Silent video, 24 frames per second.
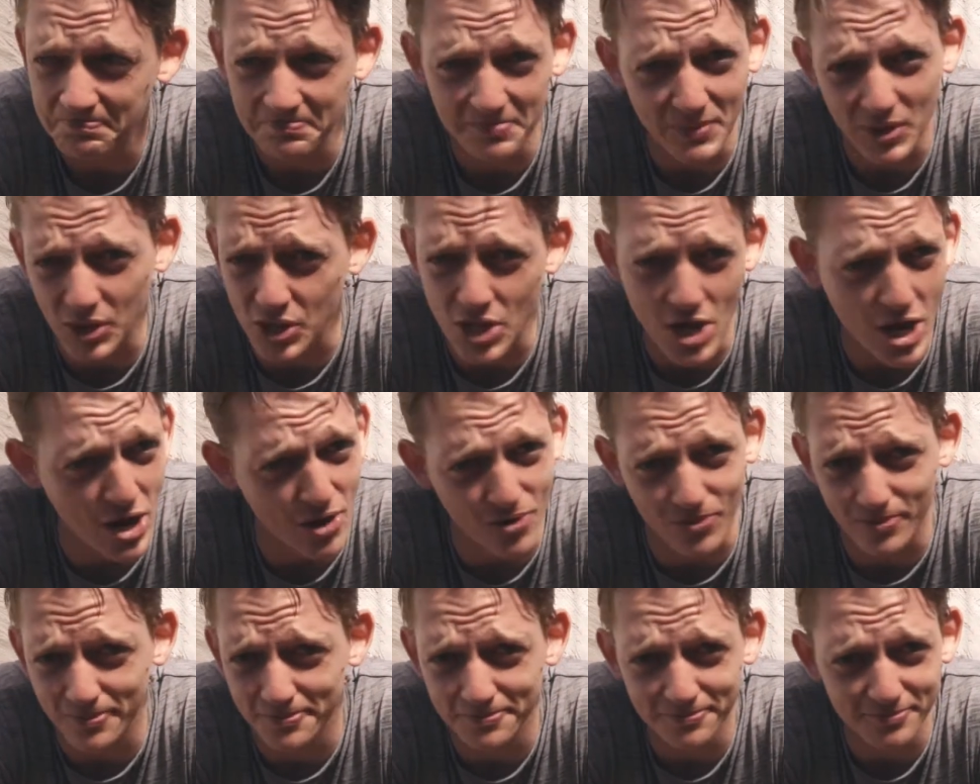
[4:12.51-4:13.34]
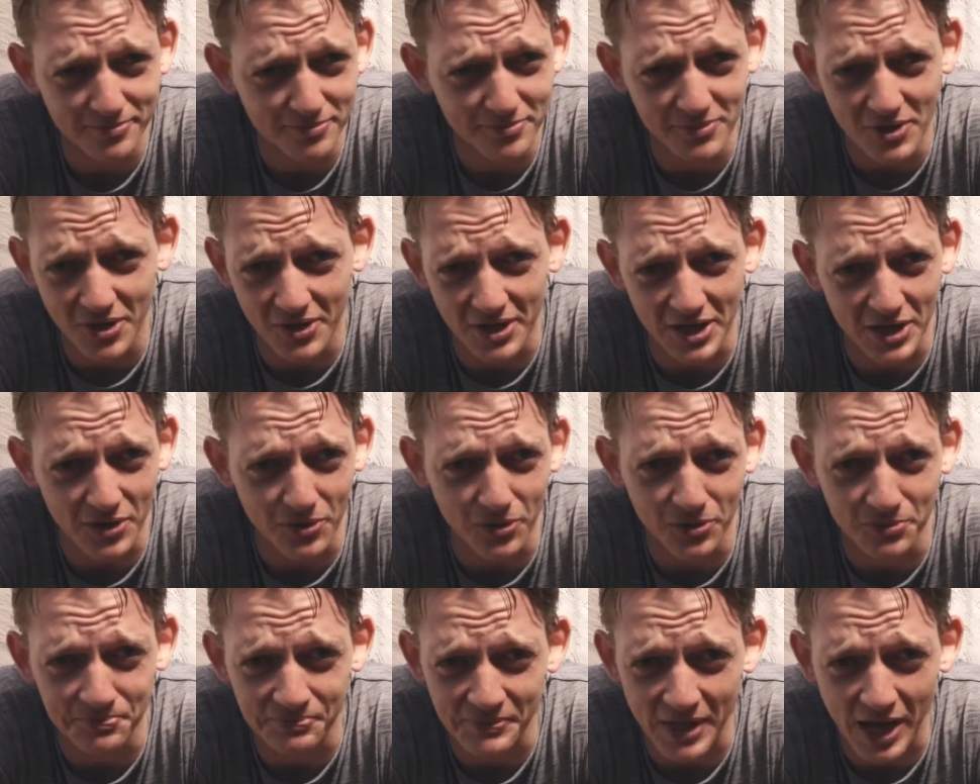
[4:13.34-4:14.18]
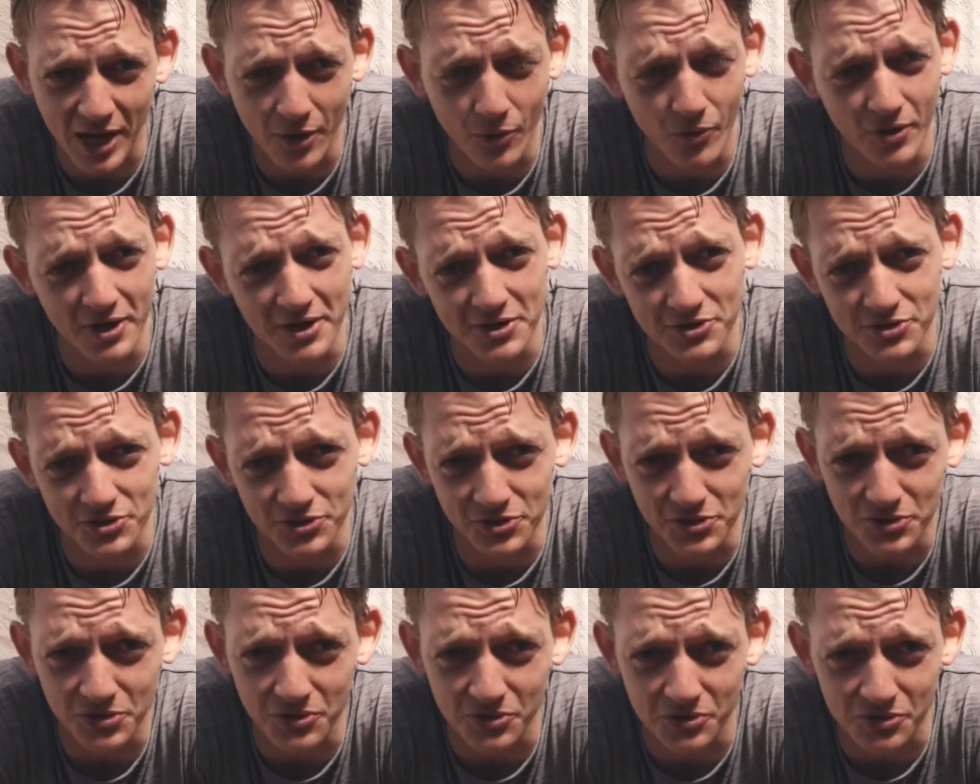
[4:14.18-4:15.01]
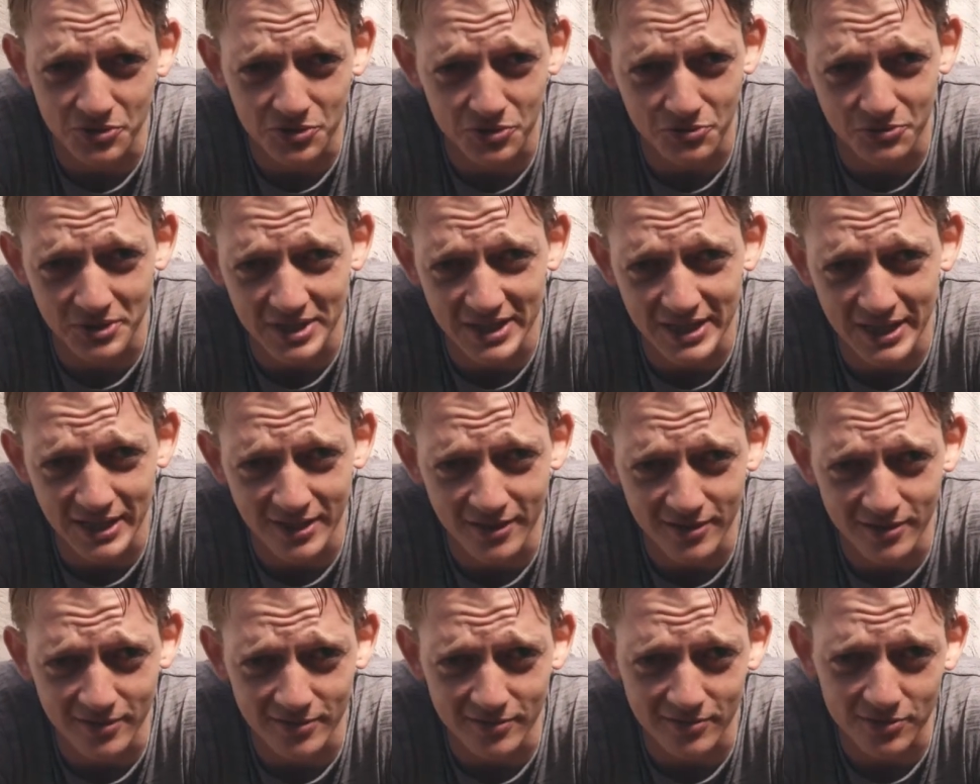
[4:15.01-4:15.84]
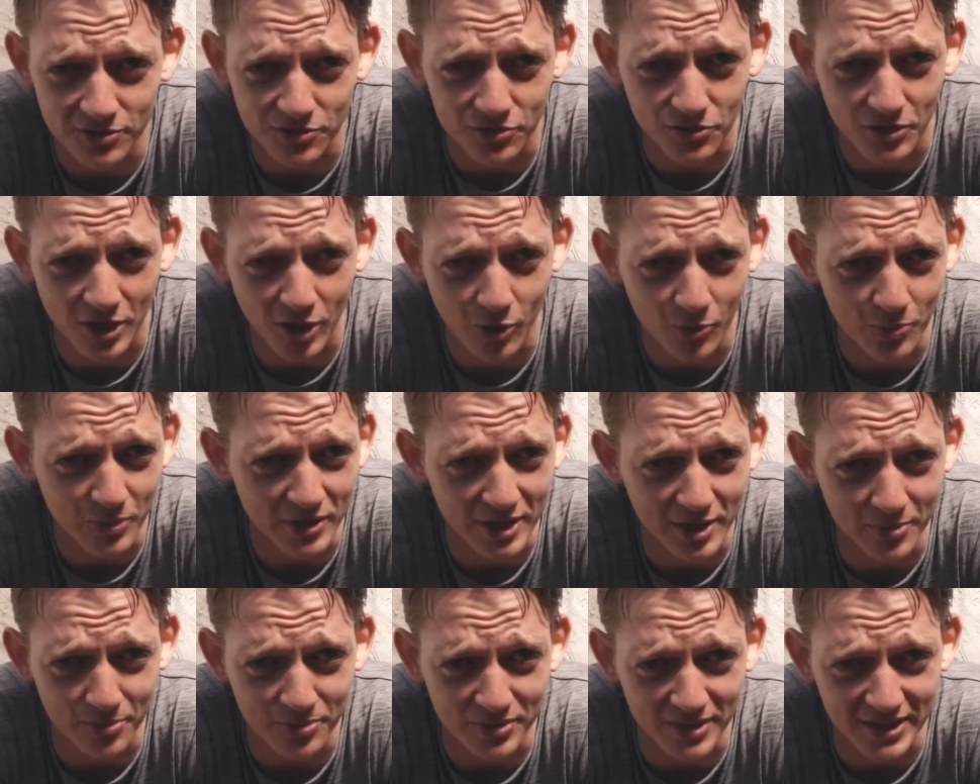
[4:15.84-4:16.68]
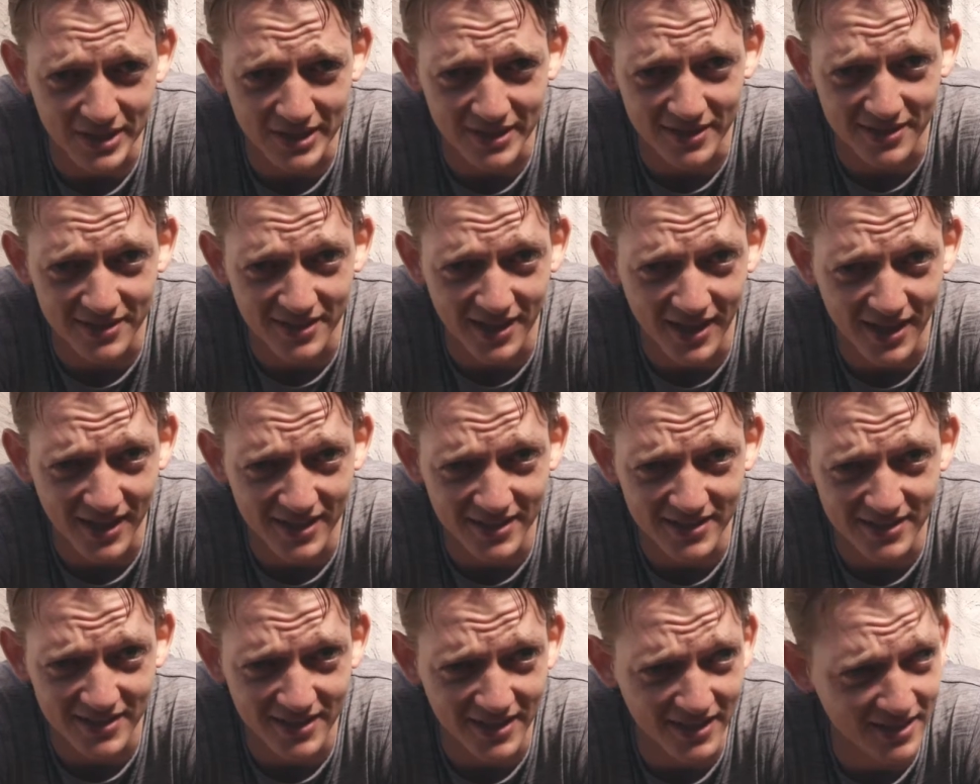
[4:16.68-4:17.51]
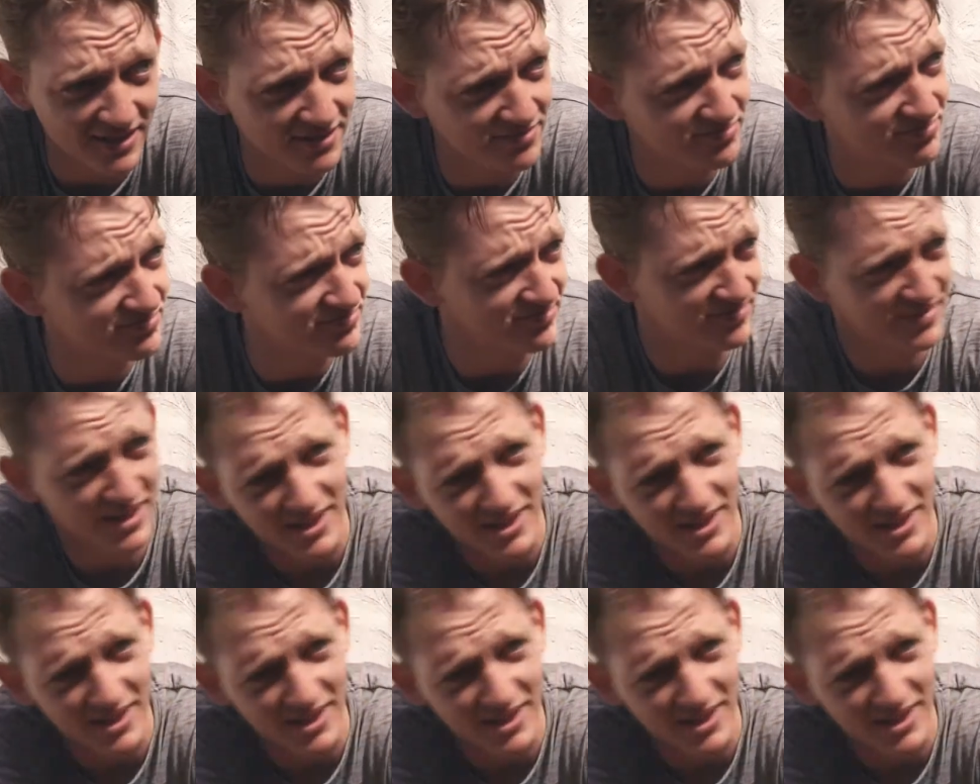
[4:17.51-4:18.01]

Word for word: No, not at all. I wanted to use rigging to help me complete a task and